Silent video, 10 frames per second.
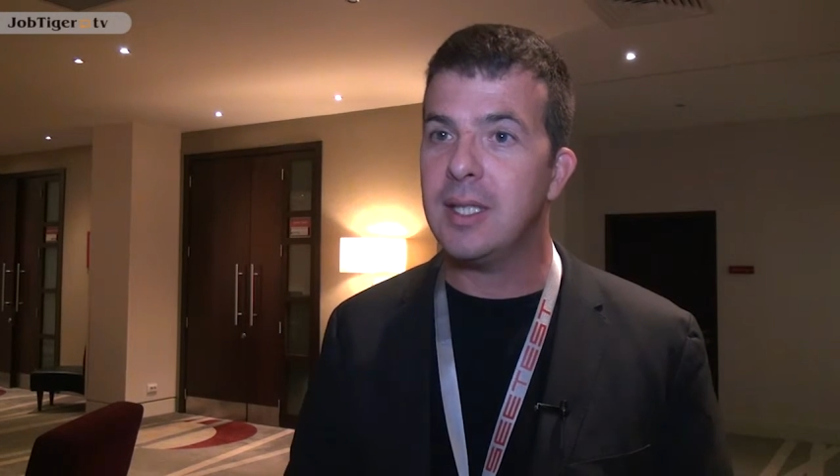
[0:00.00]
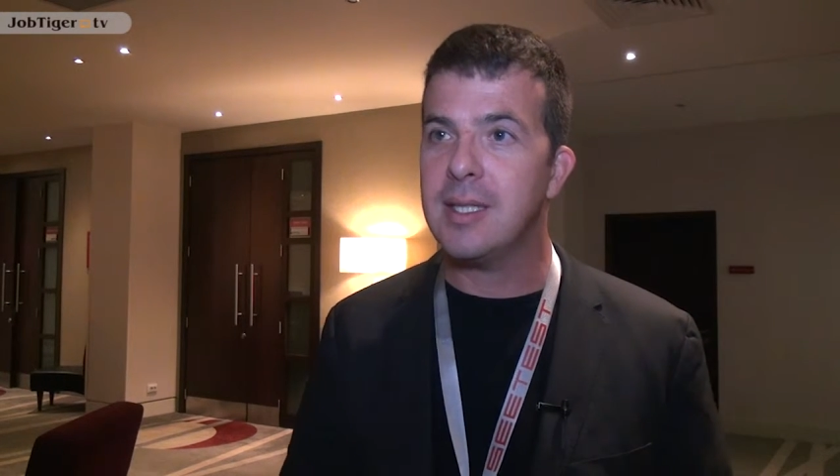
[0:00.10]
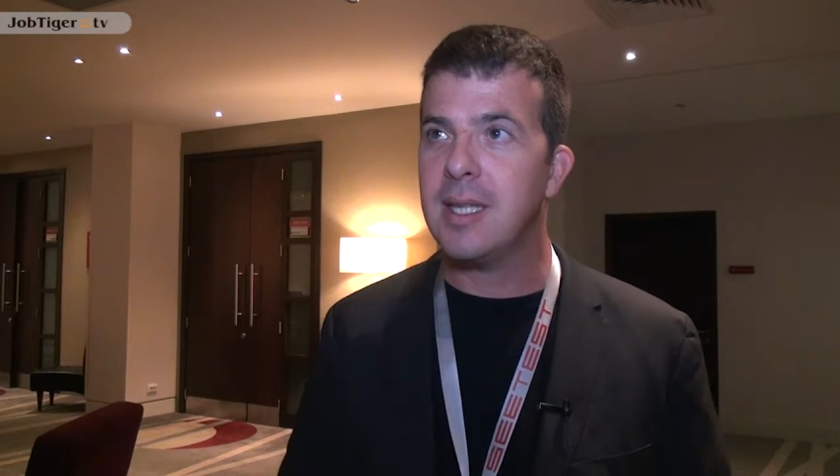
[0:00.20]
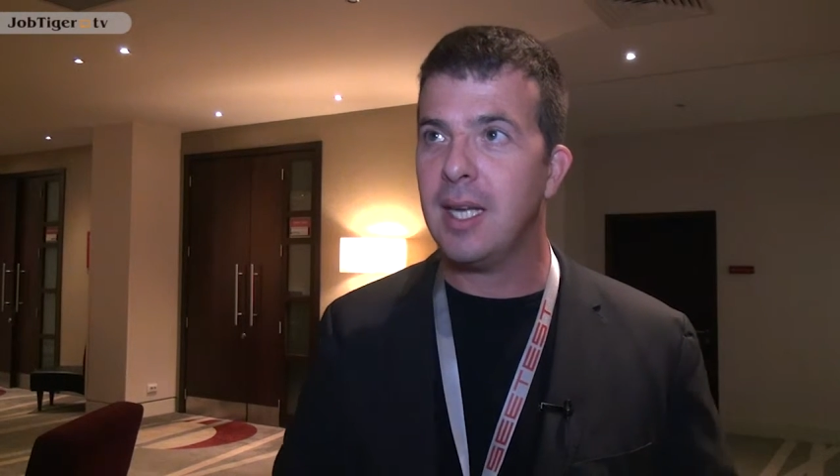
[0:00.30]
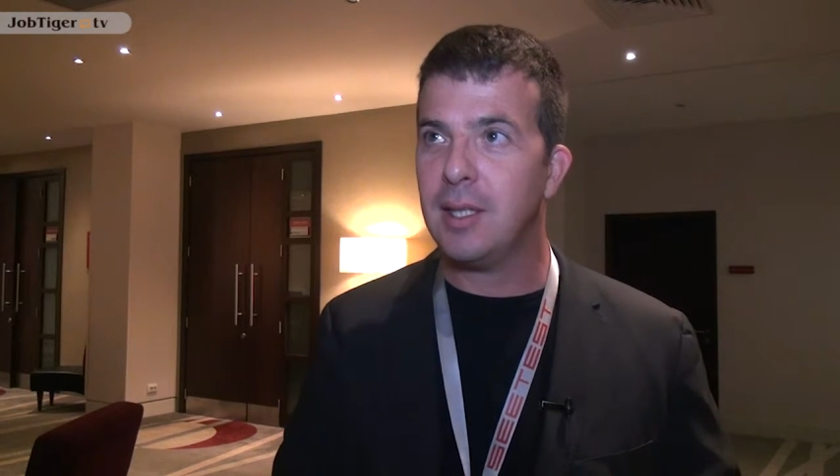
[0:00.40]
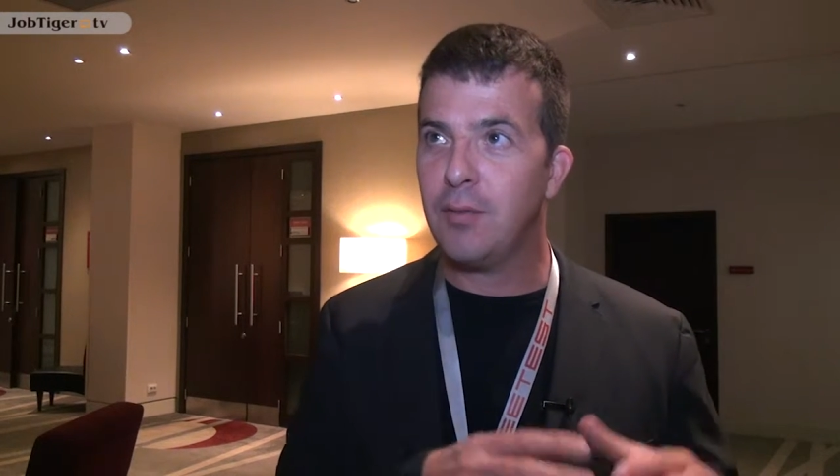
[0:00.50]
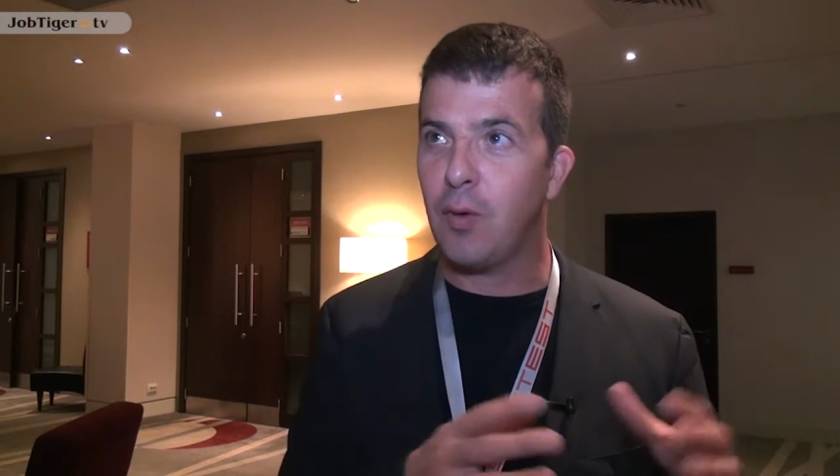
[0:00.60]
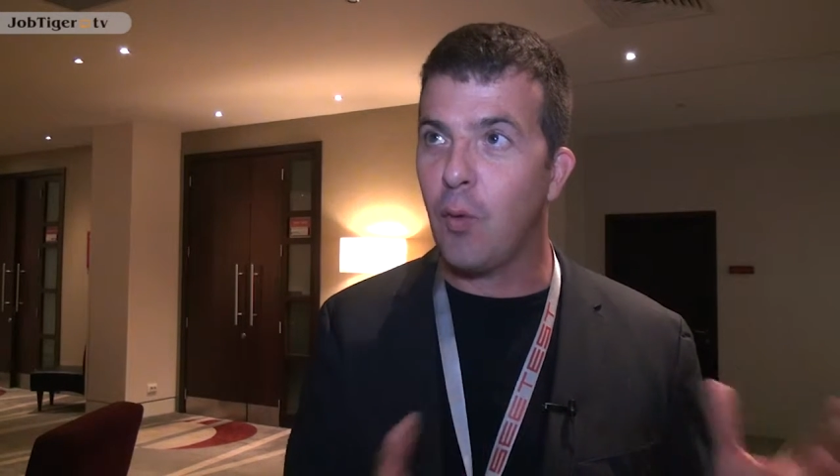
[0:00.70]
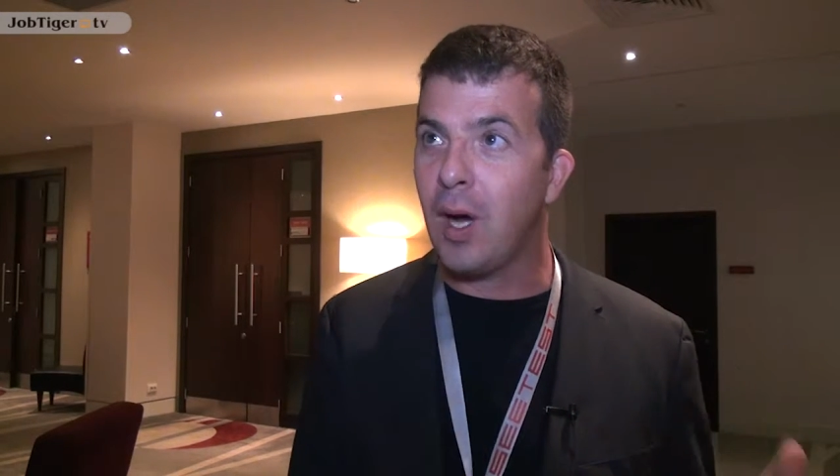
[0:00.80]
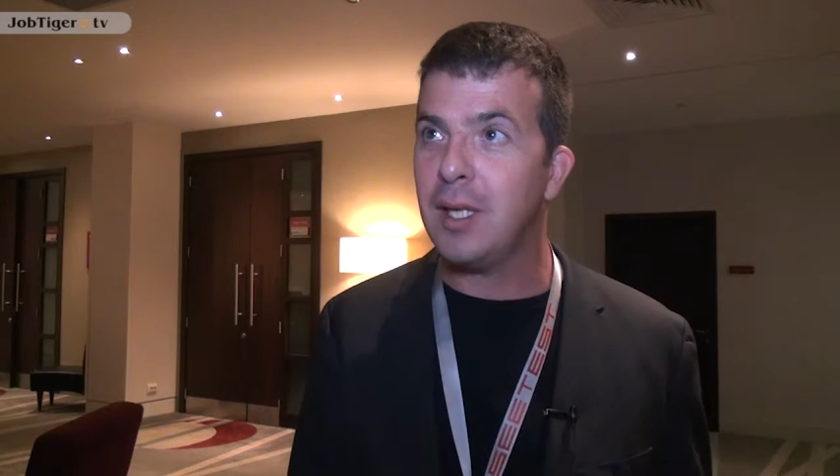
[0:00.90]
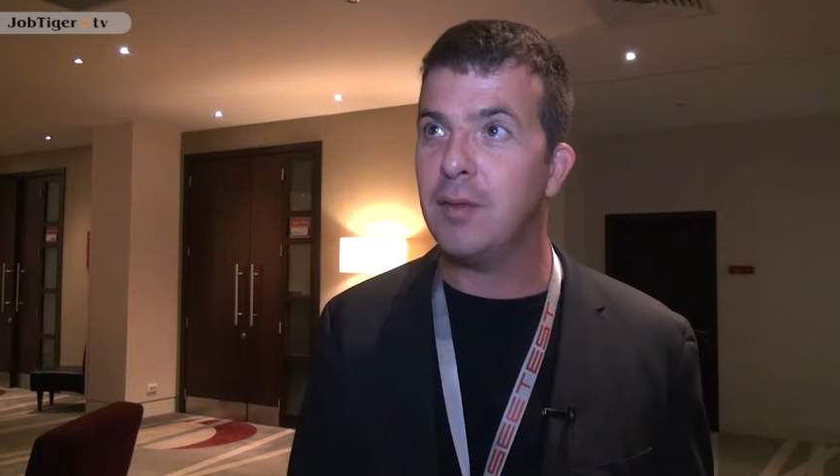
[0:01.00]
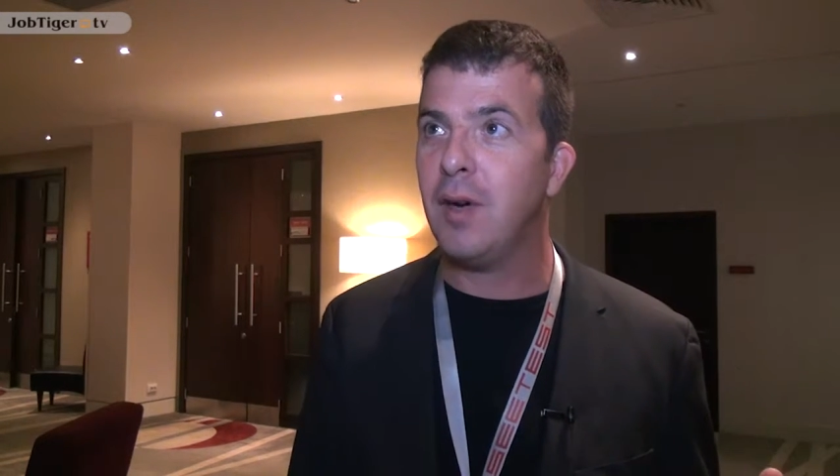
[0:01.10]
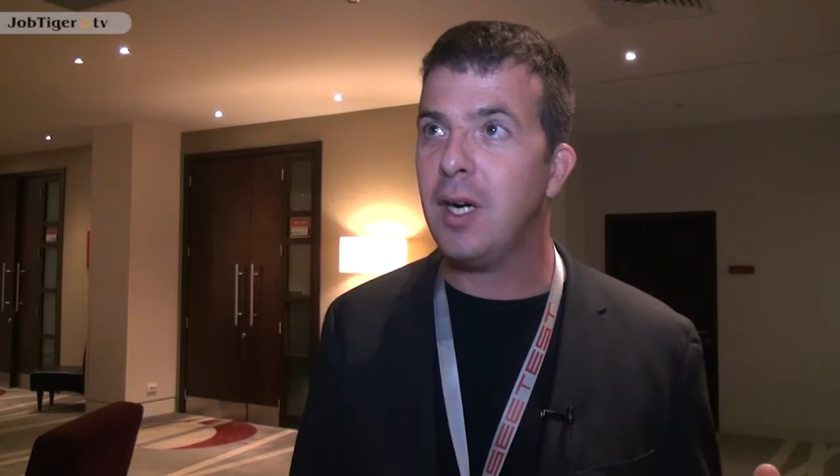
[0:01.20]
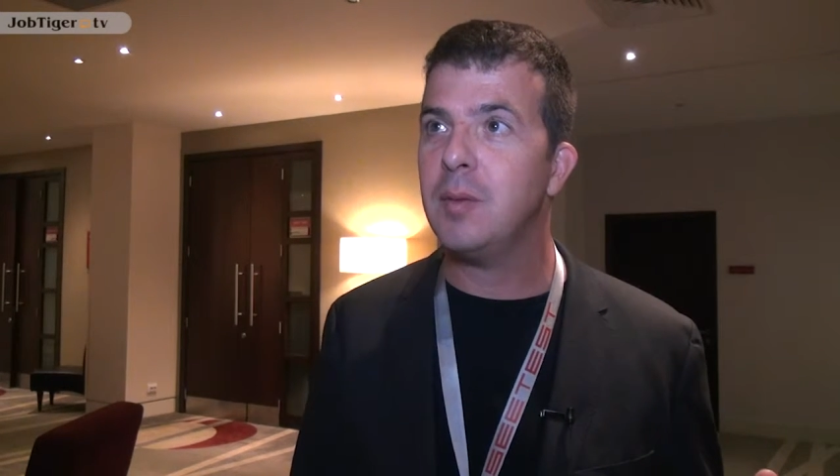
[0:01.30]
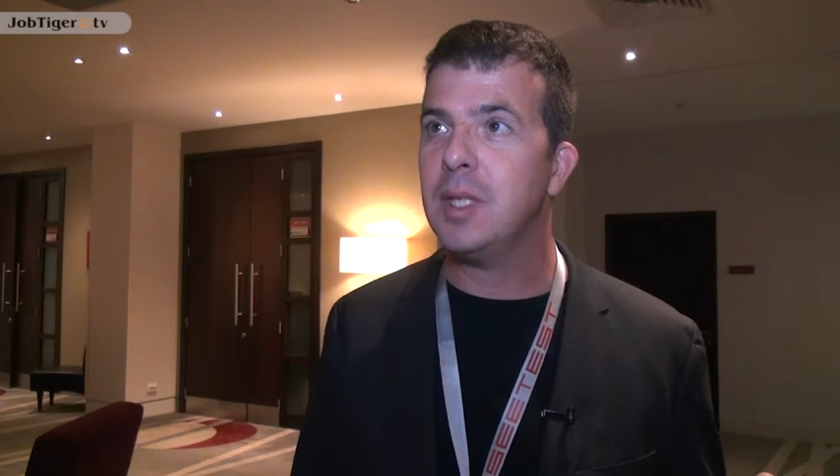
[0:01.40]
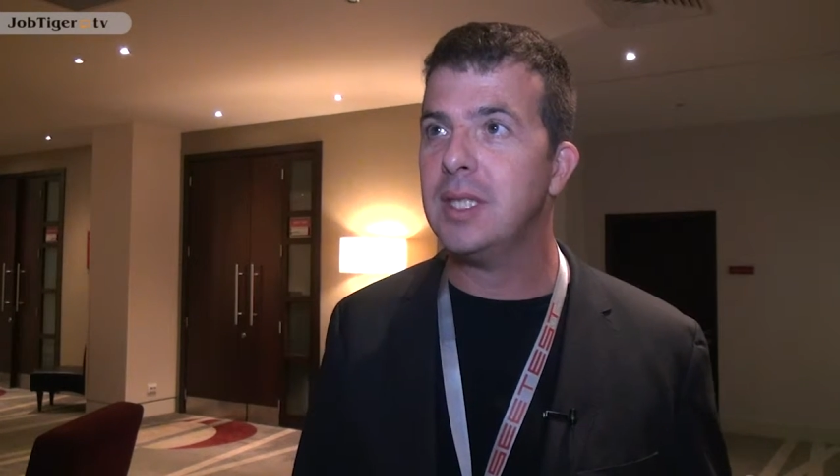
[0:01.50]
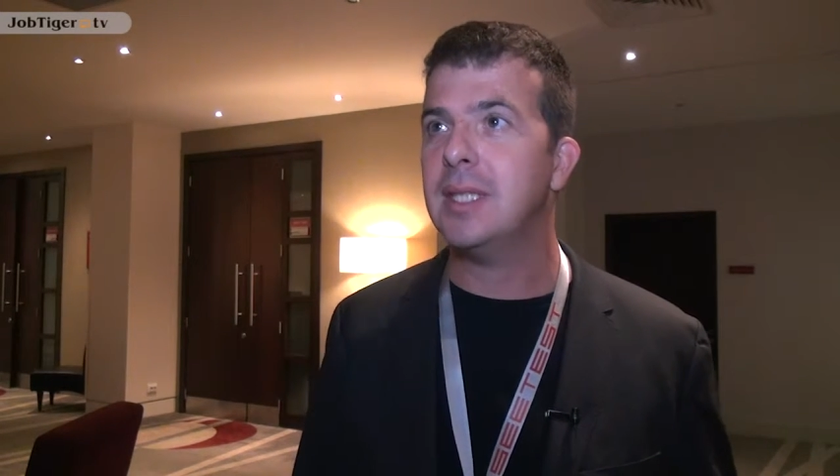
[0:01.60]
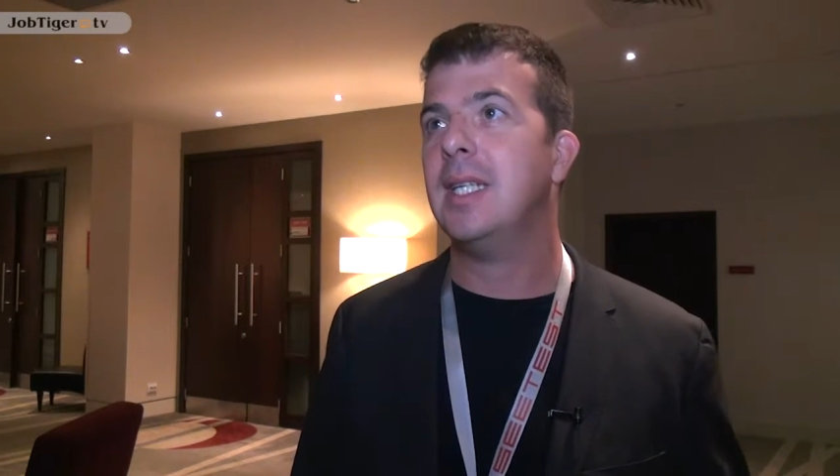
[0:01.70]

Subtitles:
designed for one environment,